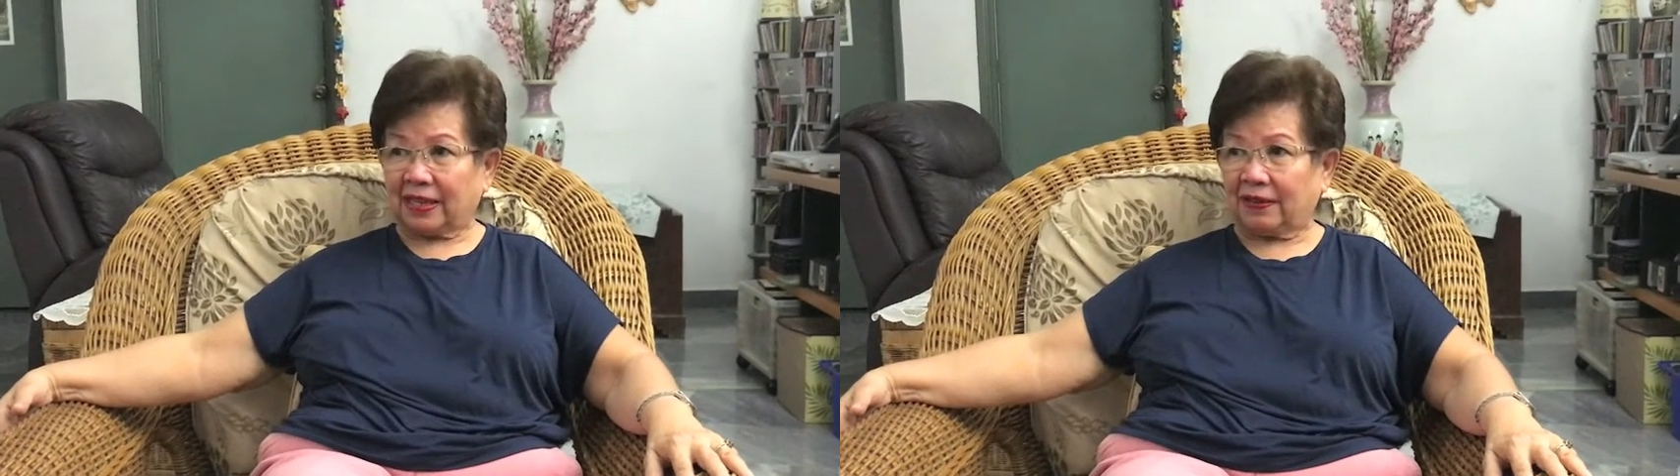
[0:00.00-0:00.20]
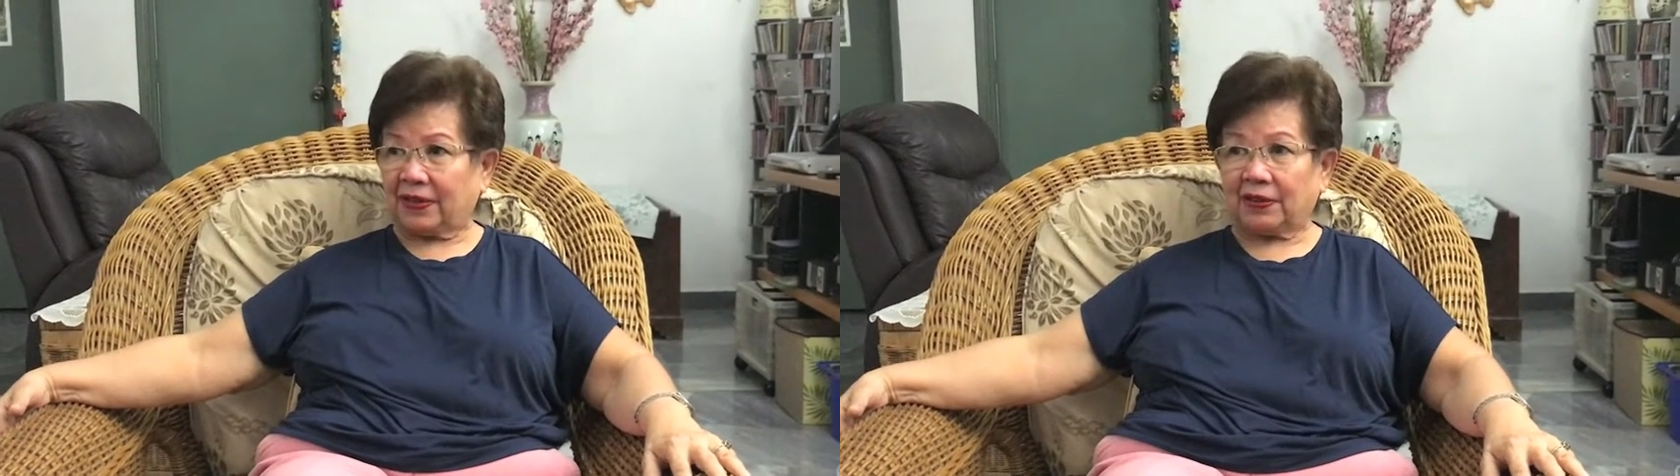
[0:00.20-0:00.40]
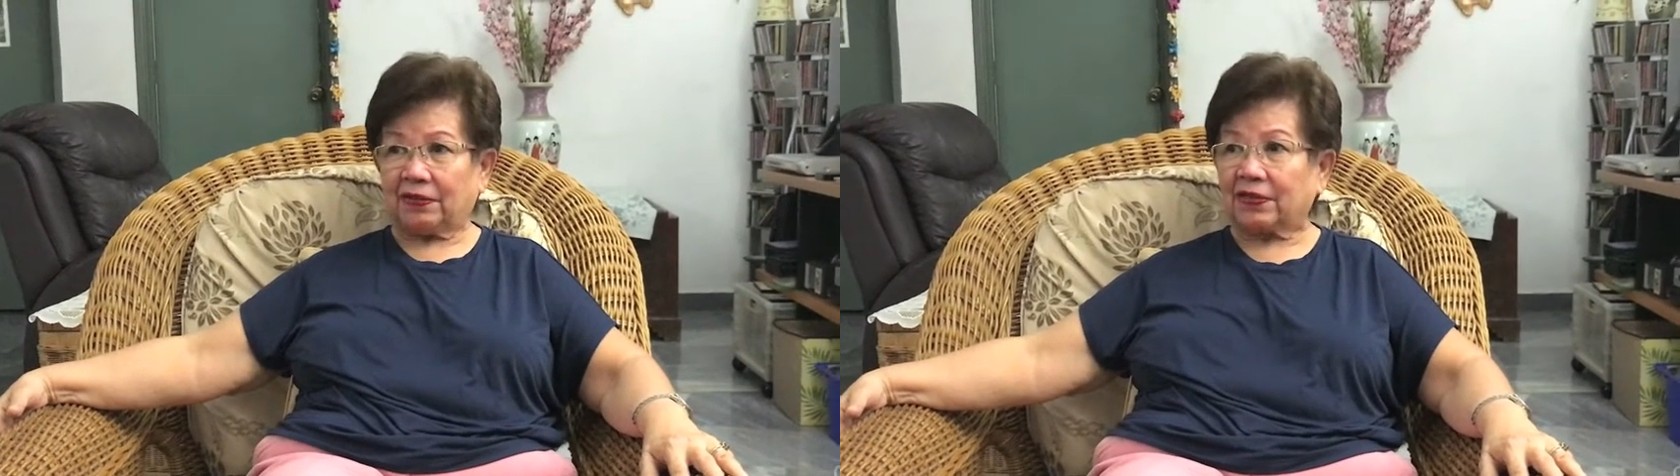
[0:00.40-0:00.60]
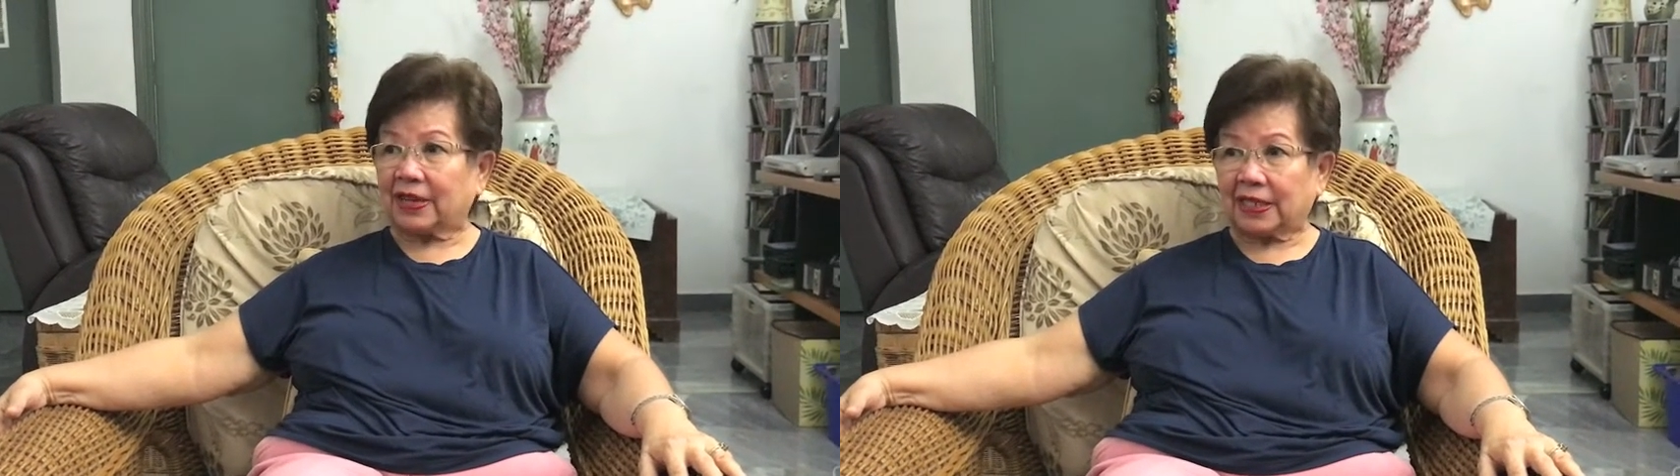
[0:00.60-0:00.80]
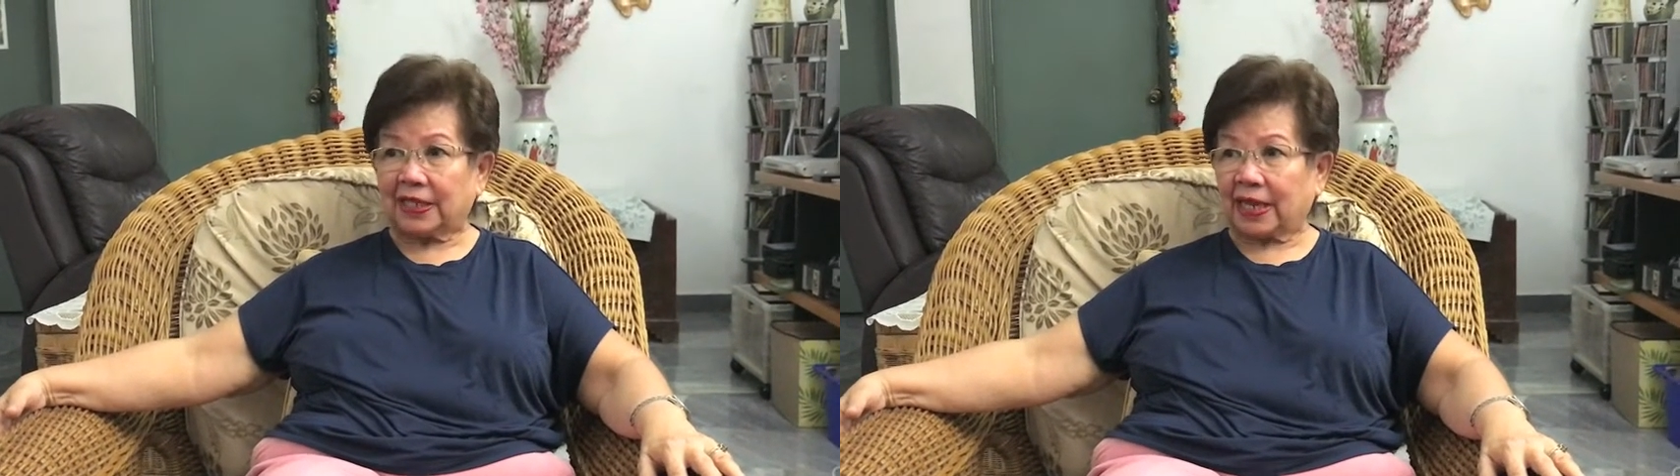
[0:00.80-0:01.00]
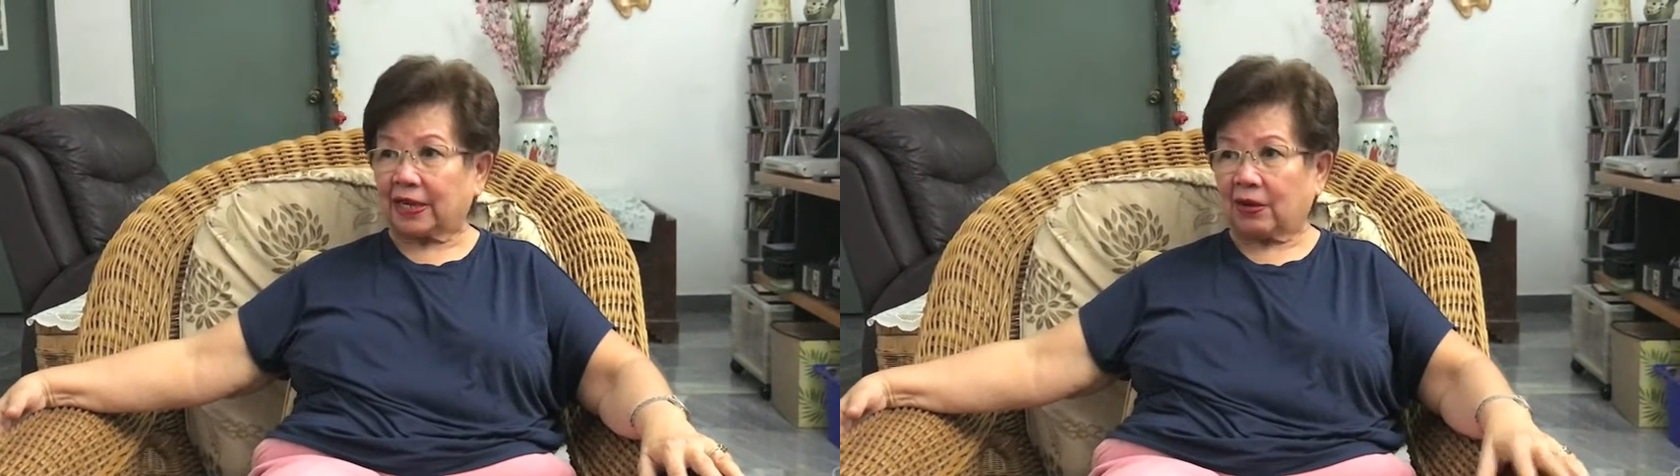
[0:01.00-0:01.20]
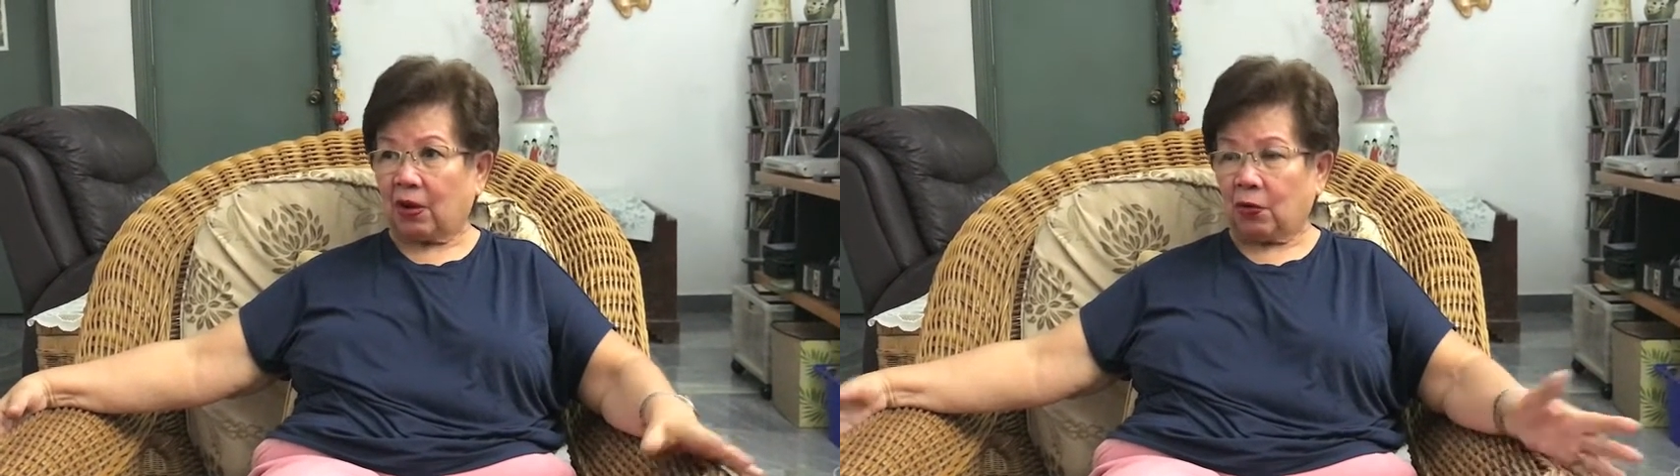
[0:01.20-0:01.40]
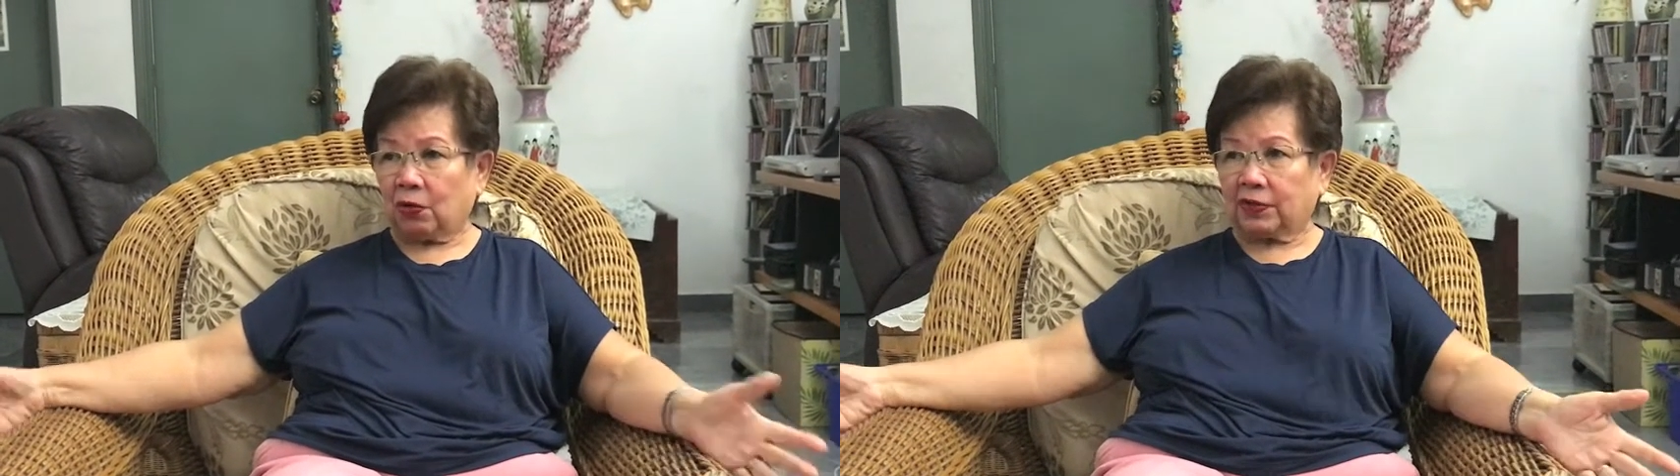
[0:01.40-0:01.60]
If they are really like
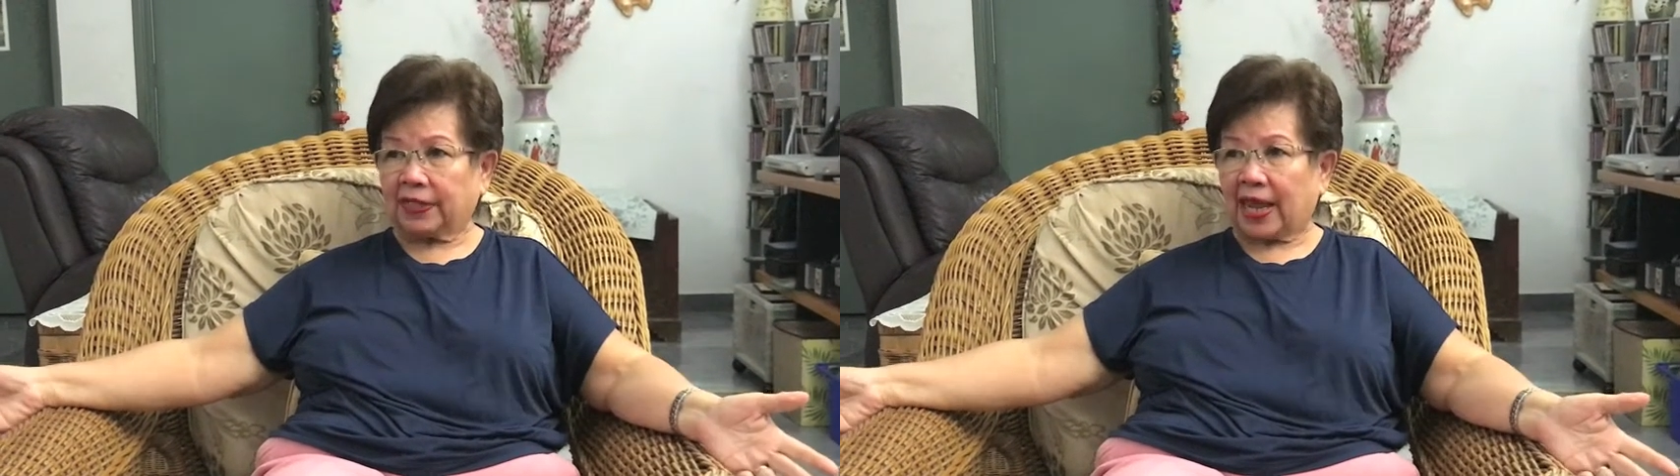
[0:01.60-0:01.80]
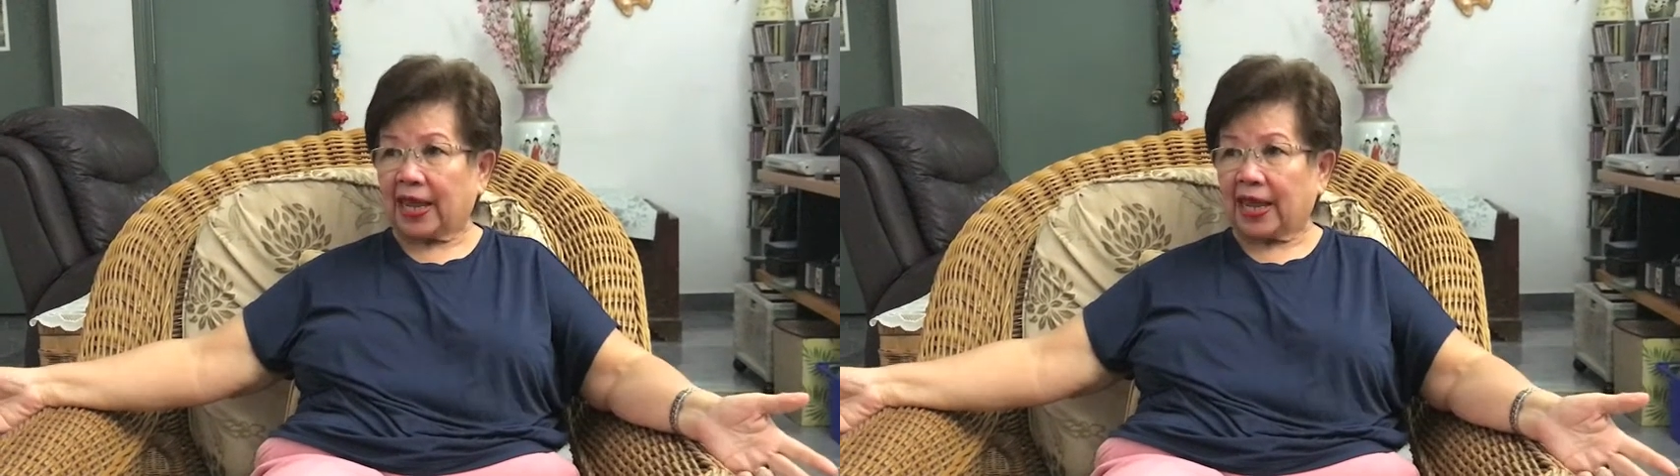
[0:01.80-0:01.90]
all over the